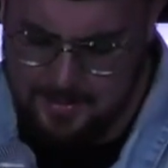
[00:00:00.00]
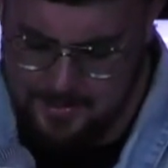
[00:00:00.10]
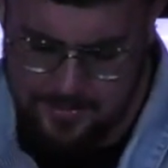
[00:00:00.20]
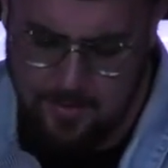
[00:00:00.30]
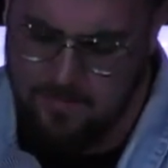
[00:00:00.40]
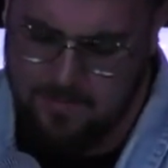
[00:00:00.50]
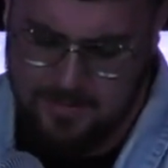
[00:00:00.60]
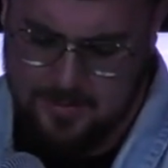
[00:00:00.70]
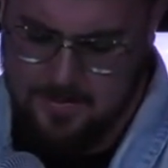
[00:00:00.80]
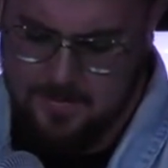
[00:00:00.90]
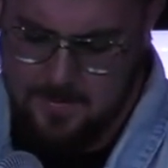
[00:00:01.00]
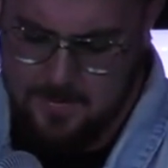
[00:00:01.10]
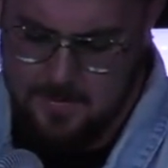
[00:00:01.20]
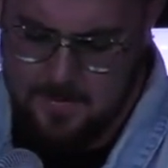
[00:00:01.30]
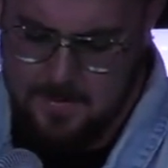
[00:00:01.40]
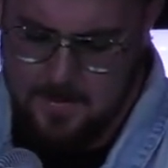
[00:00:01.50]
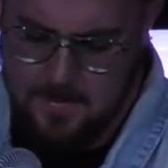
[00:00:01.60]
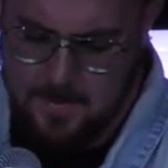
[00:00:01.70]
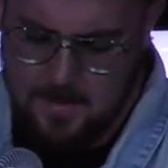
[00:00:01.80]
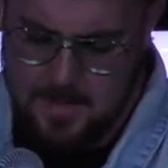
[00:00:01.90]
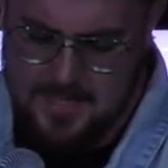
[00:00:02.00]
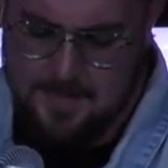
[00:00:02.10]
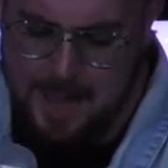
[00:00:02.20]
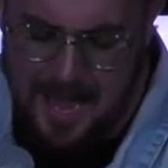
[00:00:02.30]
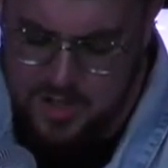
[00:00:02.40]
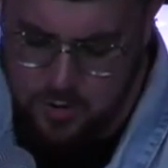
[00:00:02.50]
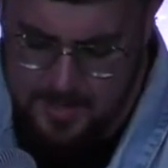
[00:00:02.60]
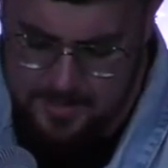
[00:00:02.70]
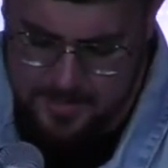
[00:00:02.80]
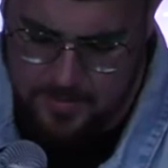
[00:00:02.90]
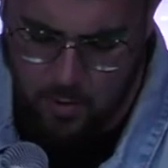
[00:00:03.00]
a servant? See, bad choices